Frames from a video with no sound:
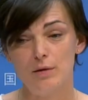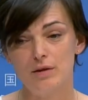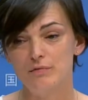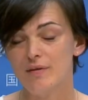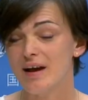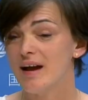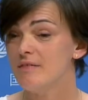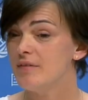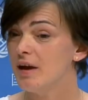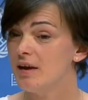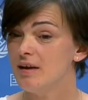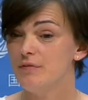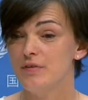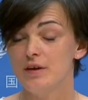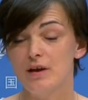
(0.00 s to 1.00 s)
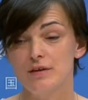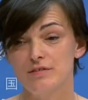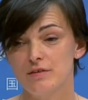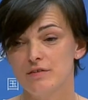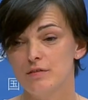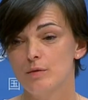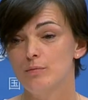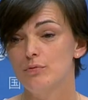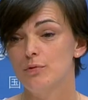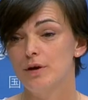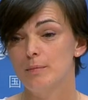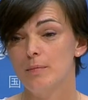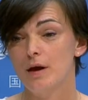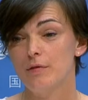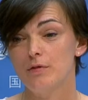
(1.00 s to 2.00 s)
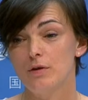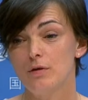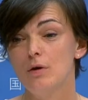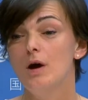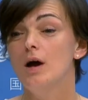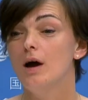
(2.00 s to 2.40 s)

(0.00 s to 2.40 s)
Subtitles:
If I have anything else at some point, Matthew,